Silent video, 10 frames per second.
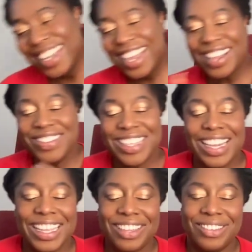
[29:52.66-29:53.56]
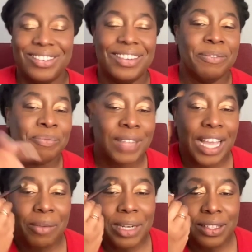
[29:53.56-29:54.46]
I'm telling you,
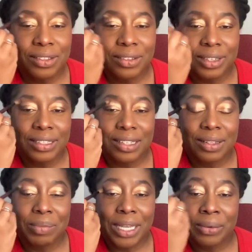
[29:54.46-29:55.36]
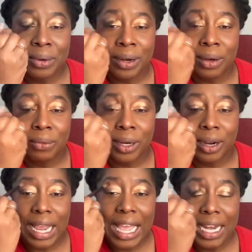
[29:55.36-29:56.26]
how many stories has it been where,
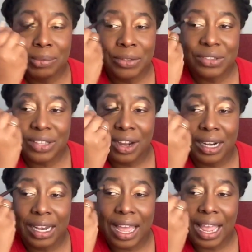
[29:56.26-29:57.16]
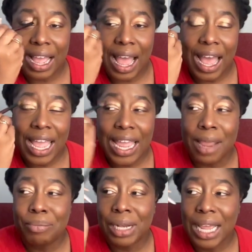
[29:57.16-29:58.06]
where animals are like, I
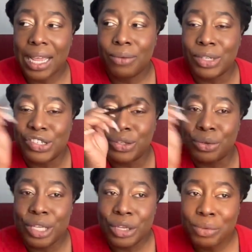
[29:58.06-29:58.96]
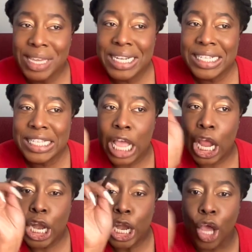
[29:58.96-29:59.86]
ain't playing with you humans
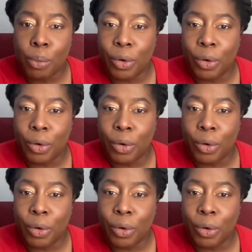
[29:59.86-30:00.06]
no